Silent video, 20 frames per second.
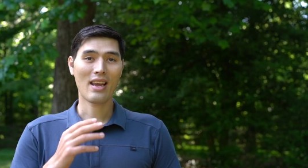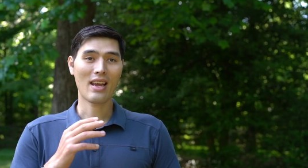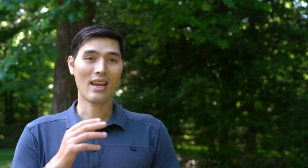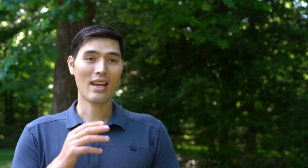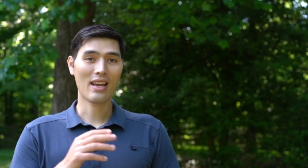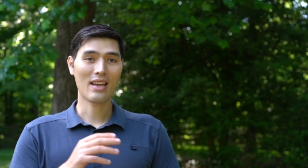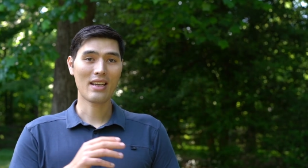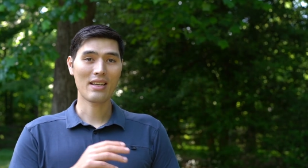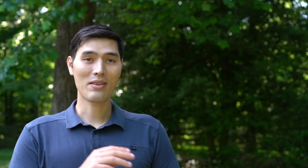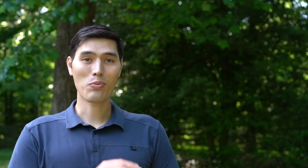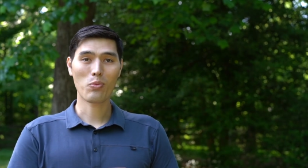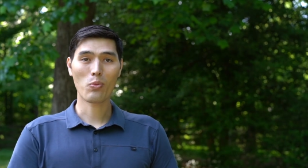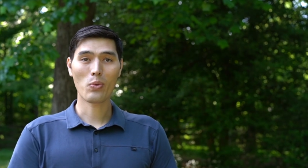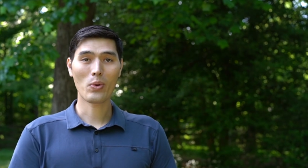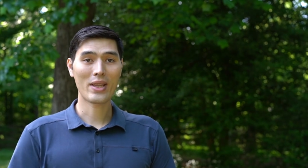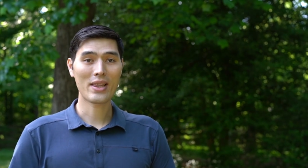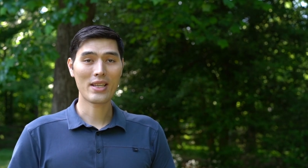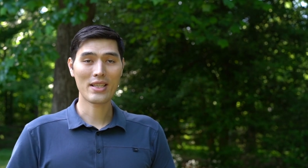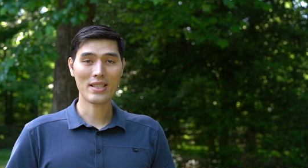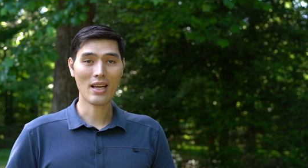and
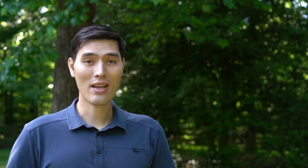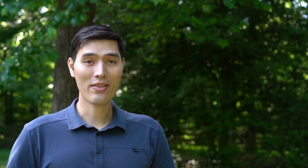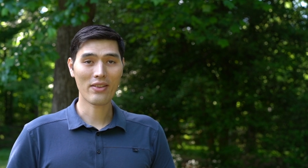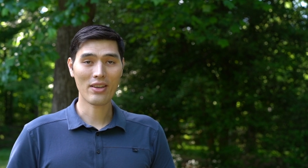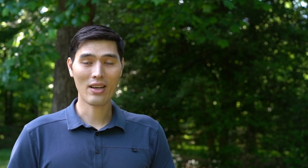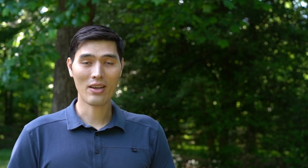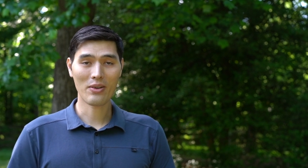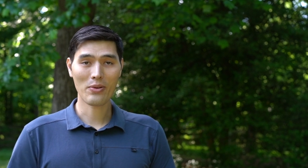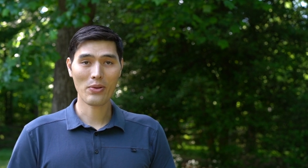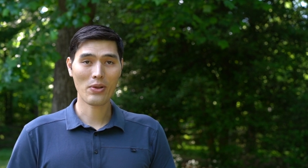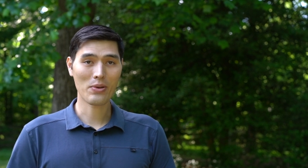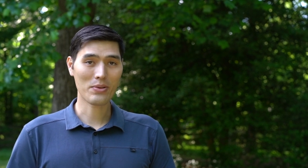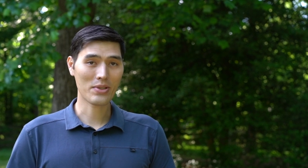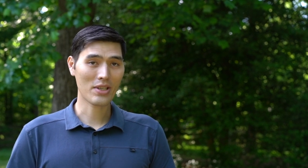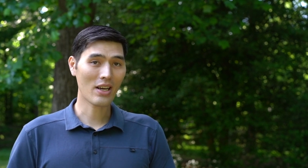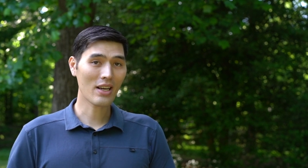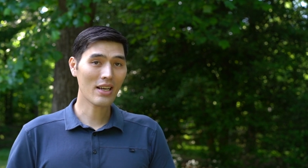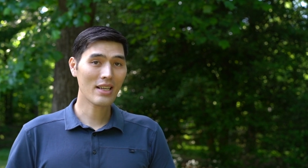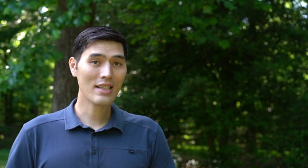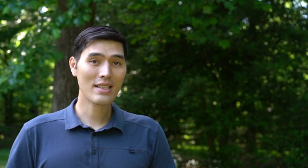when those hunting